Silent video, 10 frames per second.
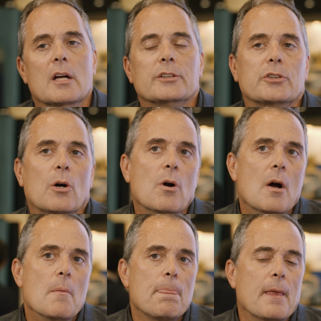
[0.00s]
So
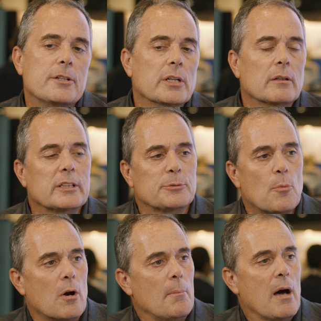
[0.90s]
Agility is
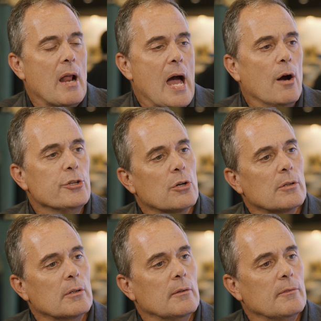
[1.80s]
more about how
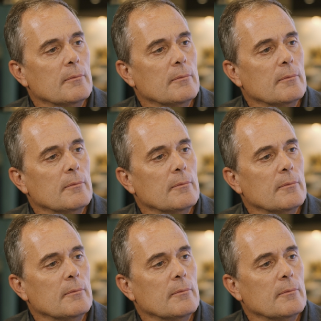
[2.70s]
your